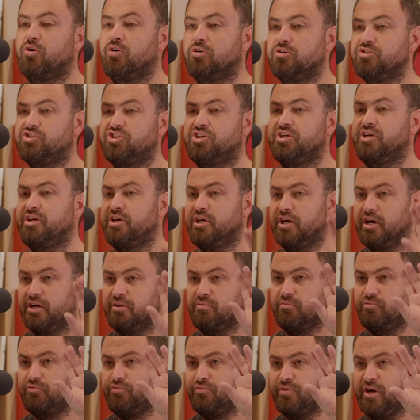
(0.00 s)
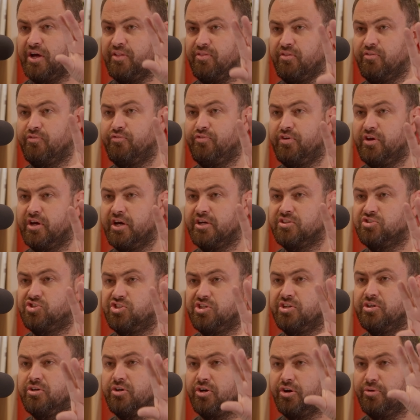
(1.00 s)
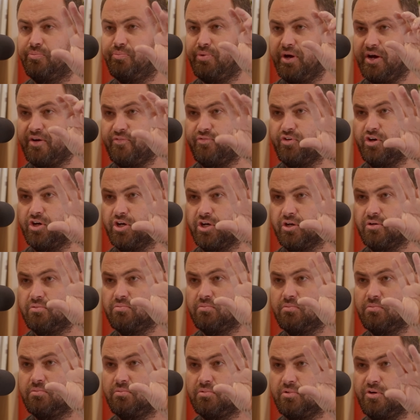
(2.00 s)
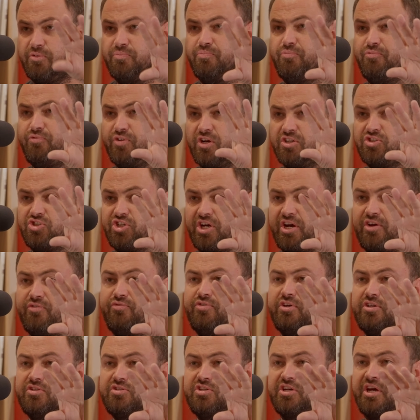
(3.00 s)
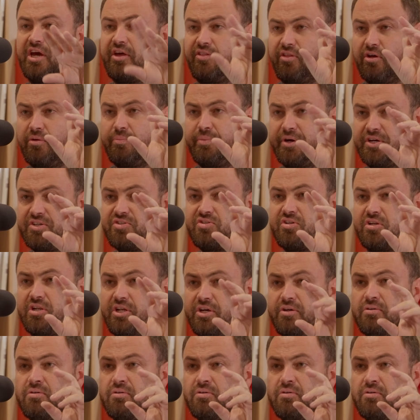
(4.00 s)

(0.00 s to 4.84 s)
Hongqi and the VAG group have a JV together, basically.